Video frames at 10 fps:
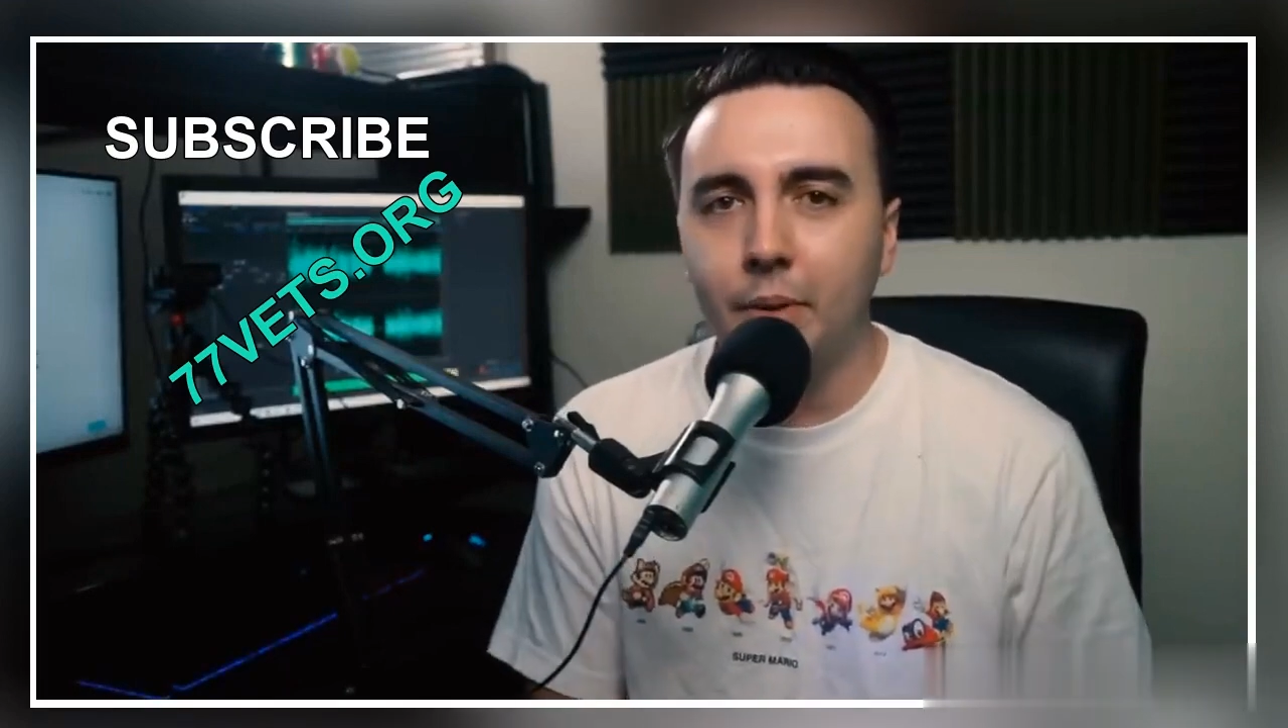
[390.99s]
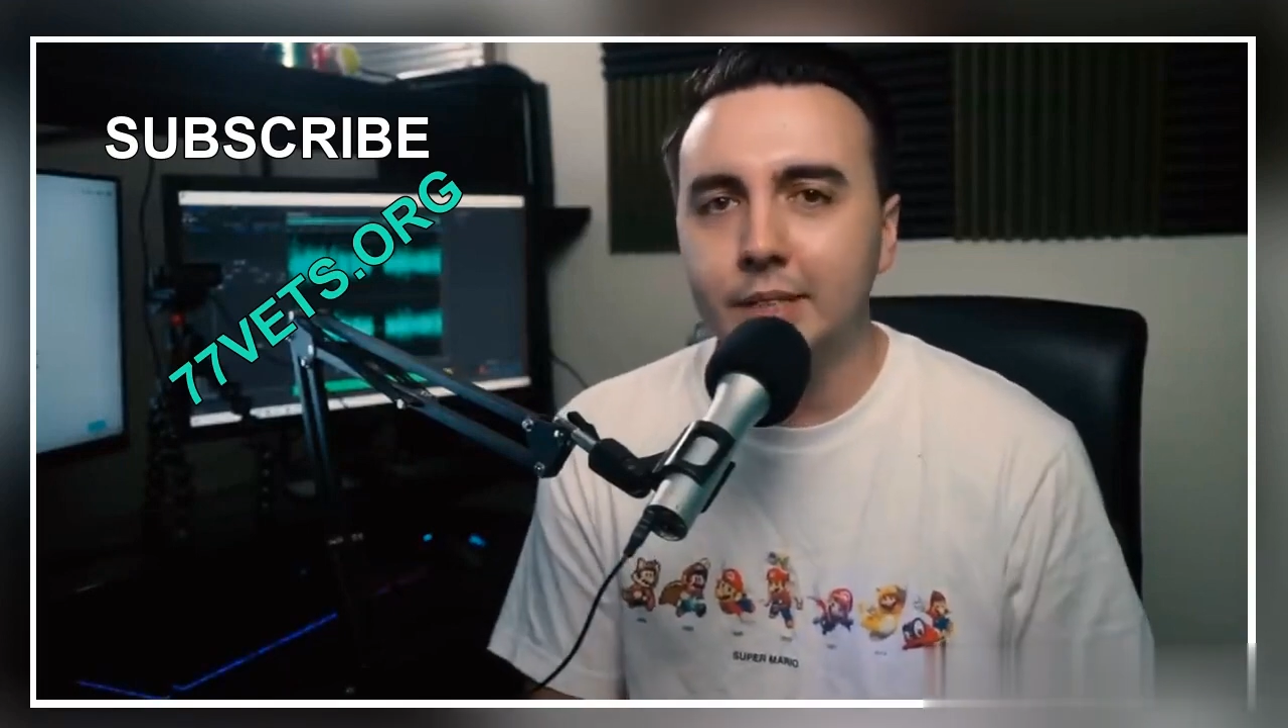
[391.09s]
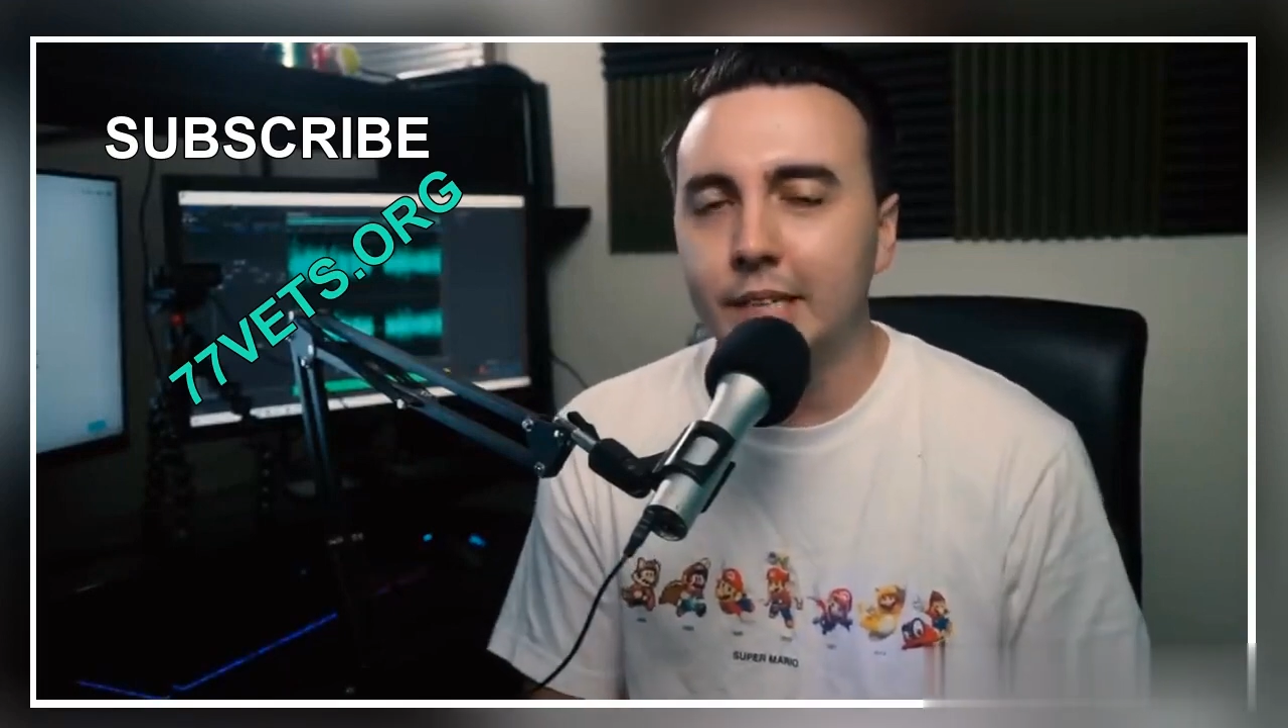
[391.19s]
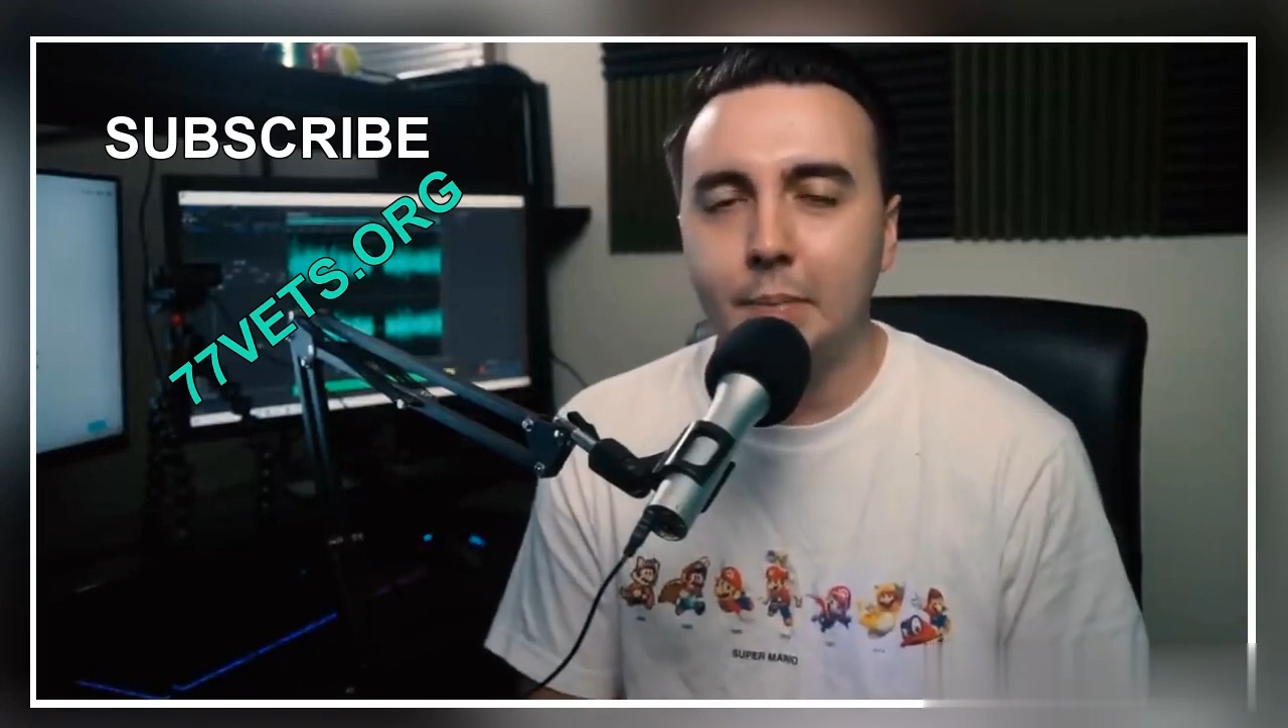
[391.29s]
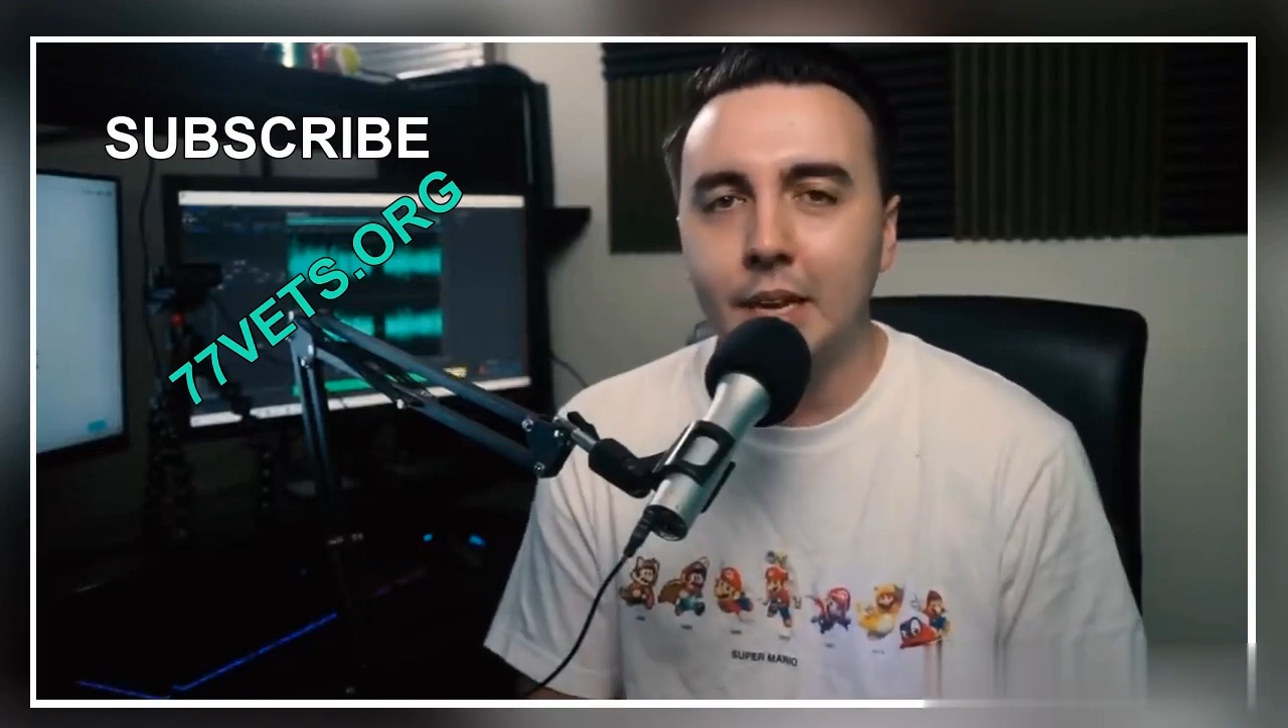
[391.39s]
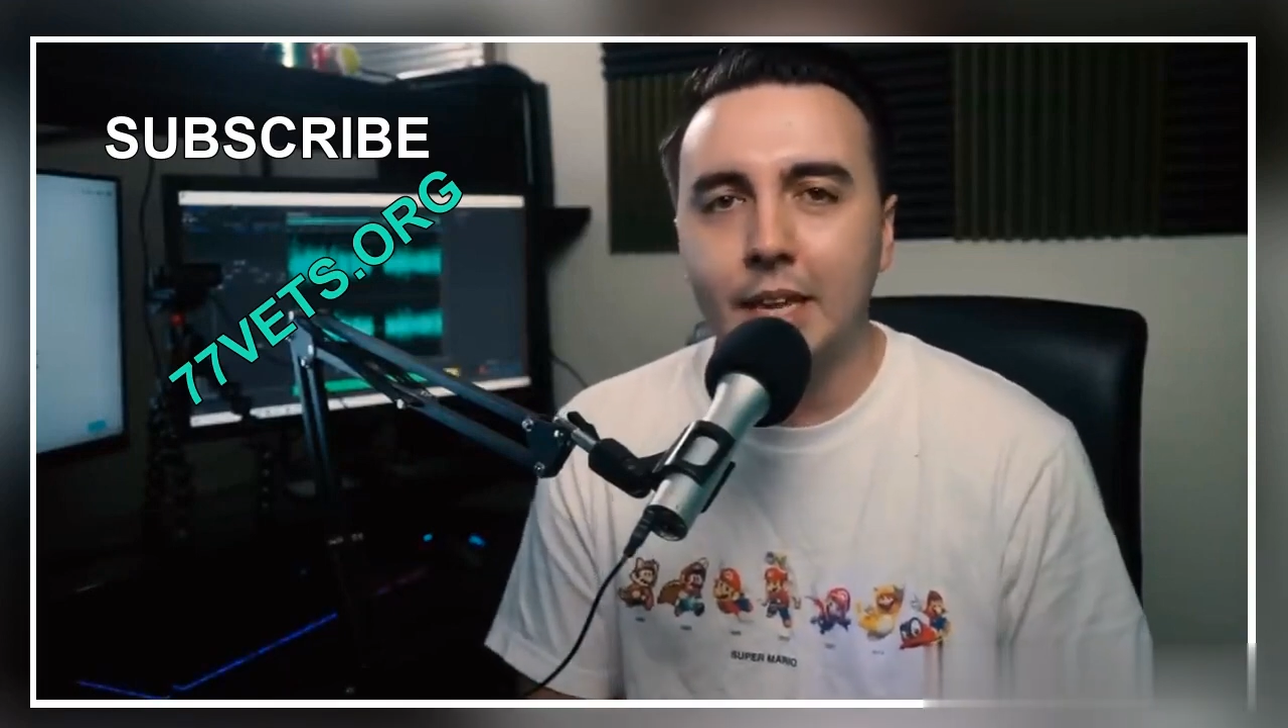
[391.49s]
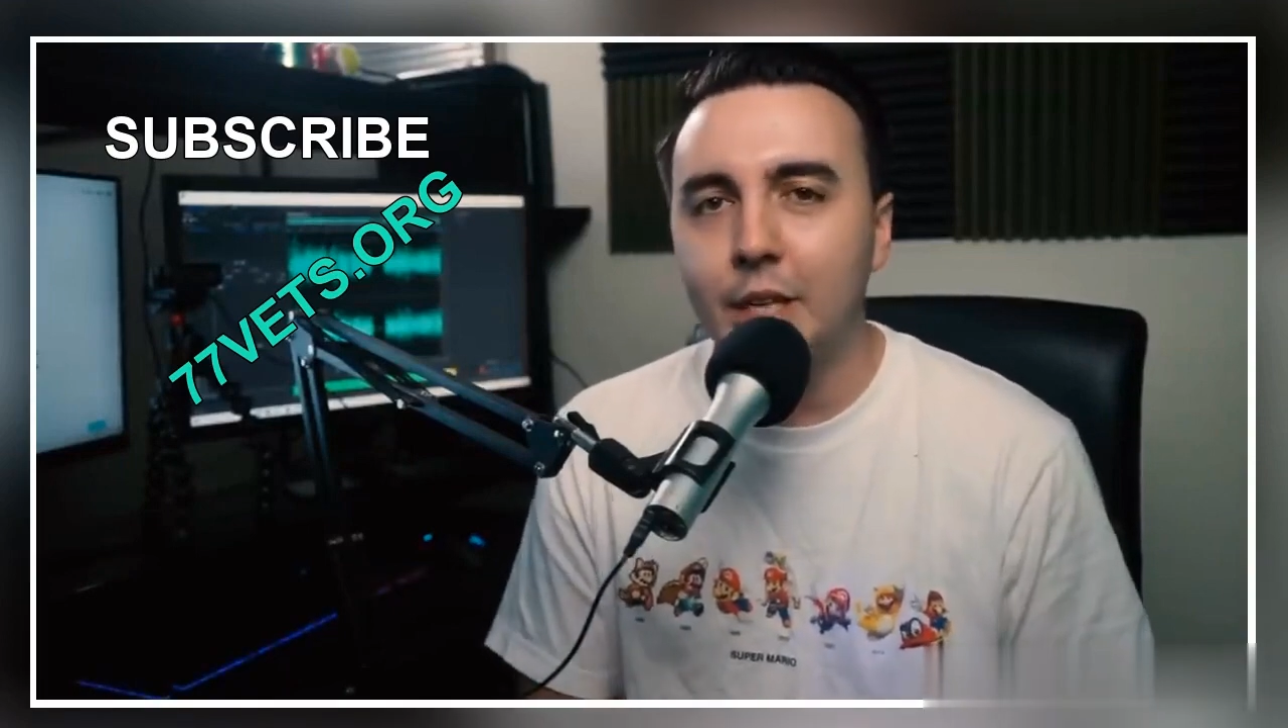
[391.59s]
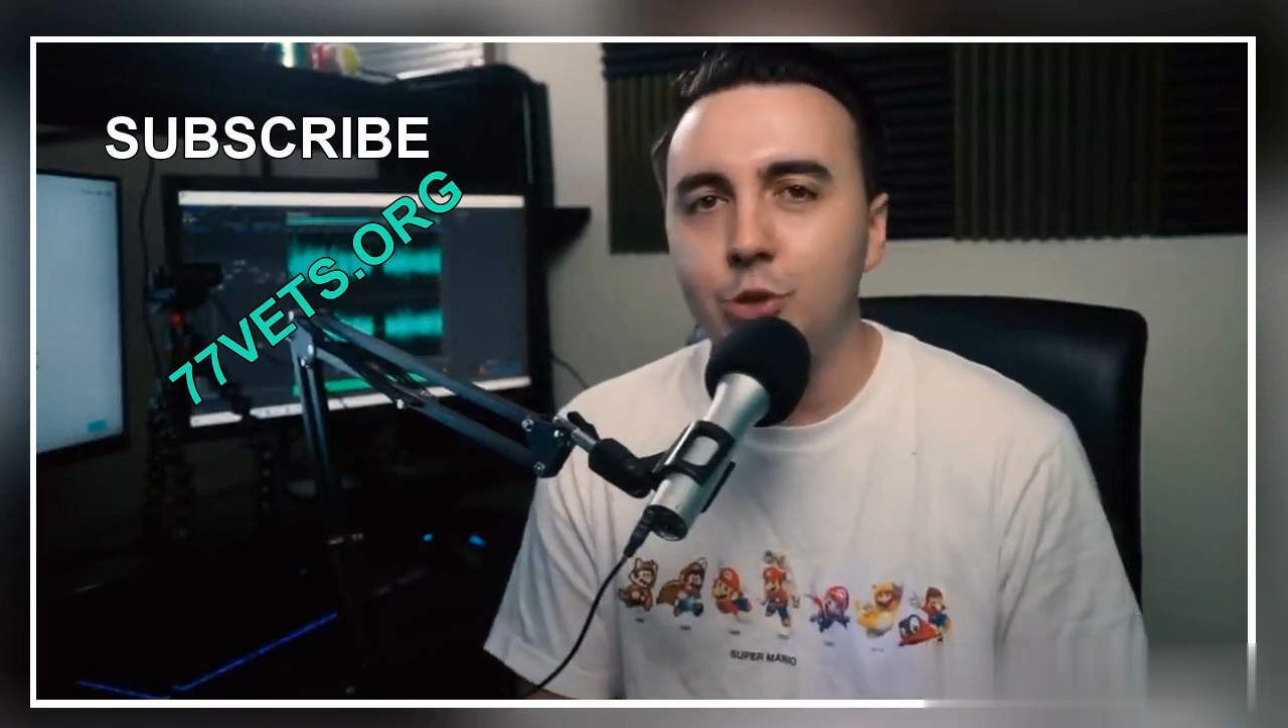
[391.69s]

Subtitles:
place like me that